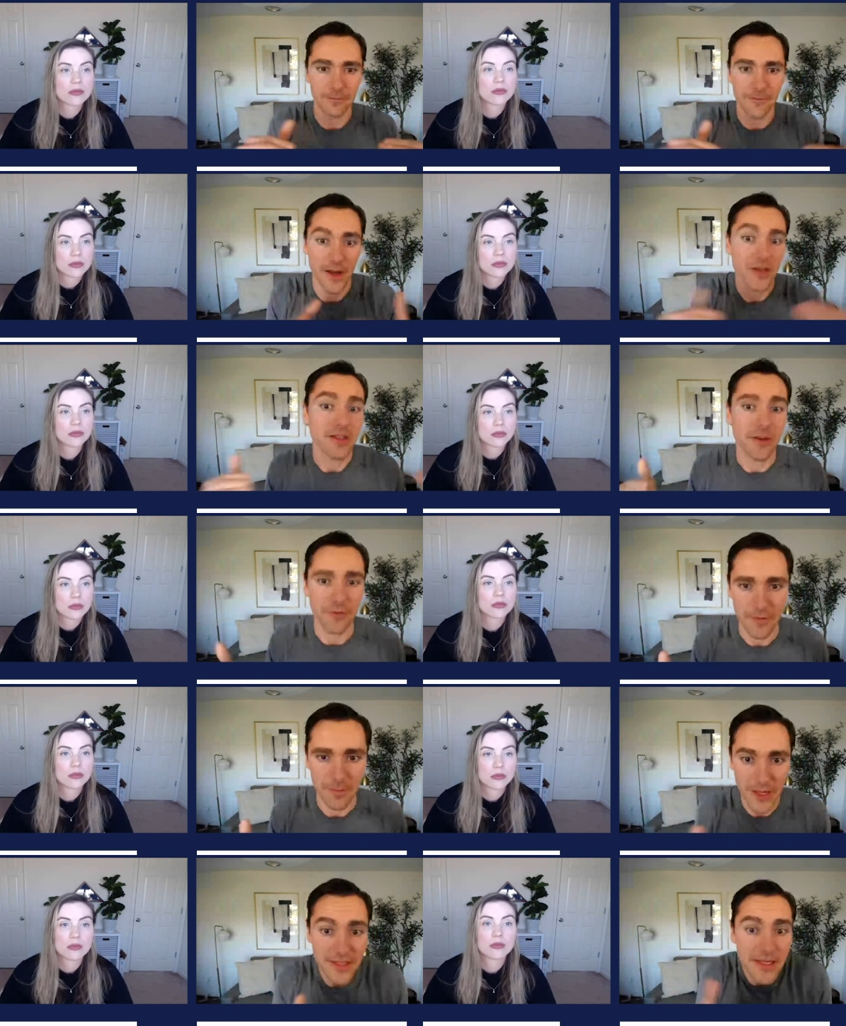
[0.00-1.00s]
Speaker 1: philosophy
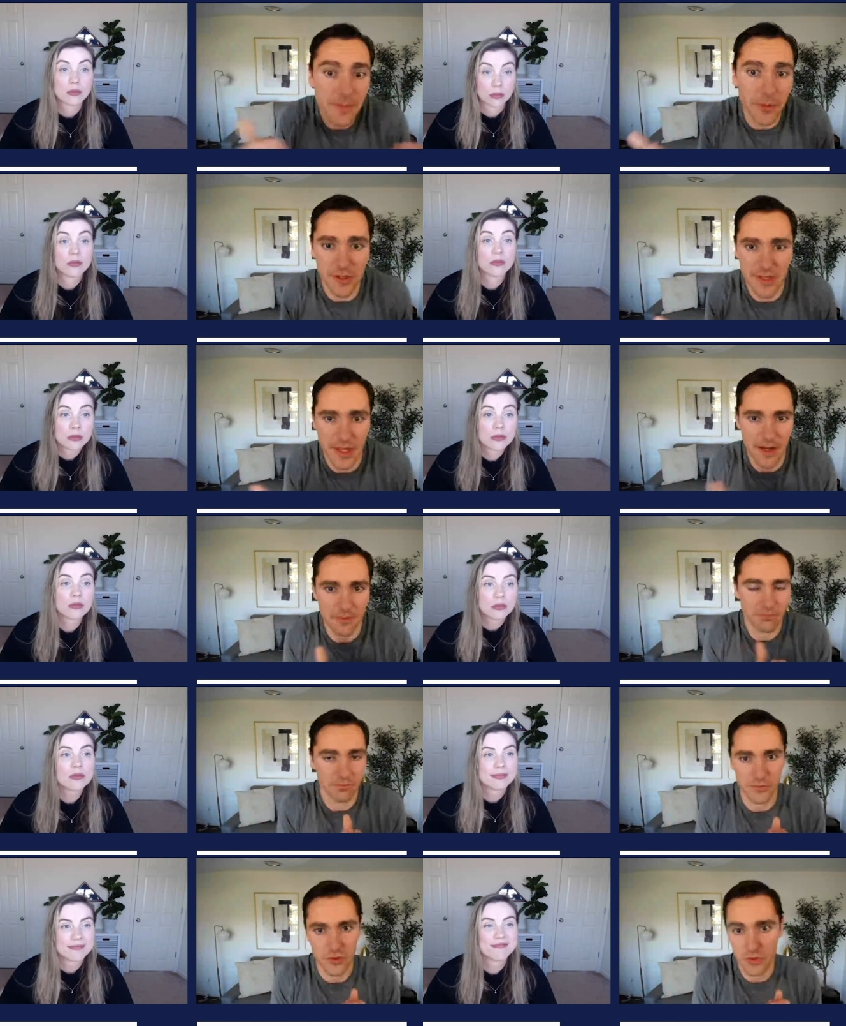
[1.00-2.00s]
principles that
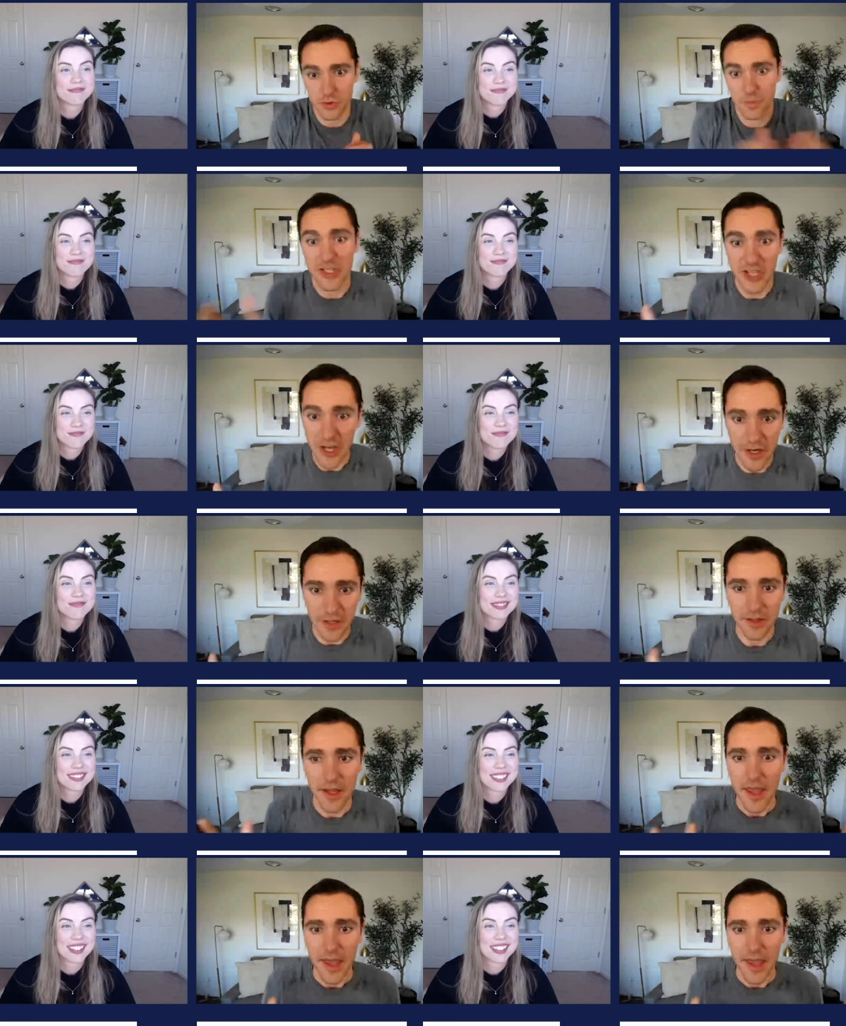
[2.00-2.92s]
should be shared.